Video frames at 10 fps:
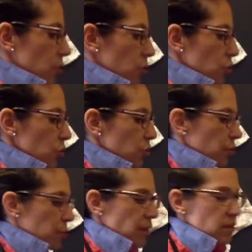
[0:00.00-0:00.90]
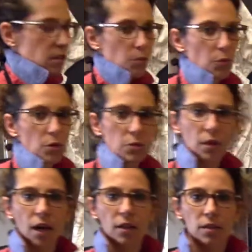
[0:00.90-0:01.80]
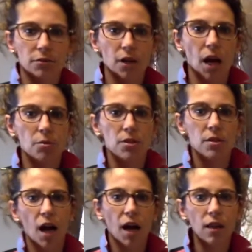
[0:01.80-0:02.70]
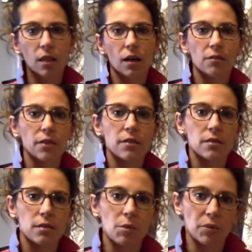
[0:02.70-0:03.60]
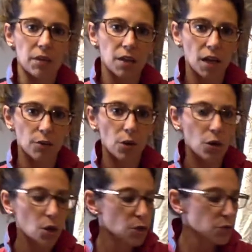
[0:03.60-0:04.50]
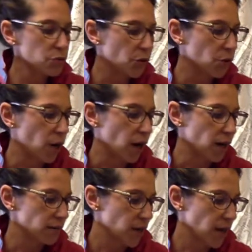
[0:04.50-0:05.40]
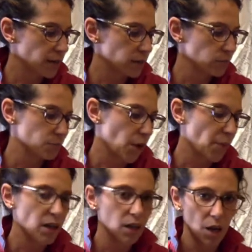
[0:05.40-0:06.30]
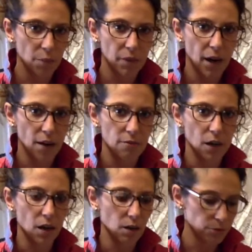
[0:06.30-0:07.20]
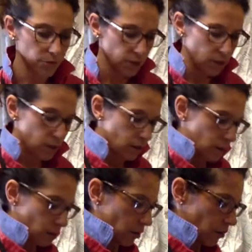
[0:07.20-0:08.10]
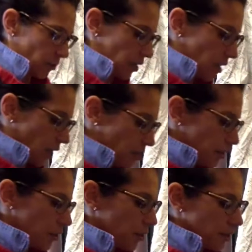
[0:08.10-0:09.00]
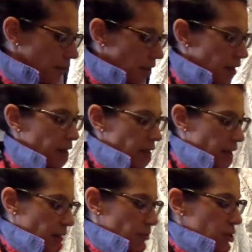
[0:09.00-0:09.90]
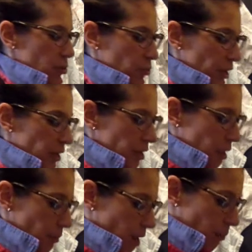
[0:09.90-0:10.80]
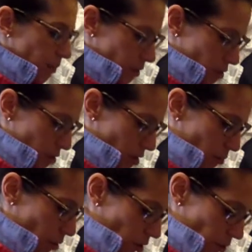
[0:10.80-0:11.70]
you can make cinnamon rolls with a lot of different options. I love like a cinnamon pecan roll. So I've gotten about 1.5 cups of pecans here, and I'm just breaking them up into smaller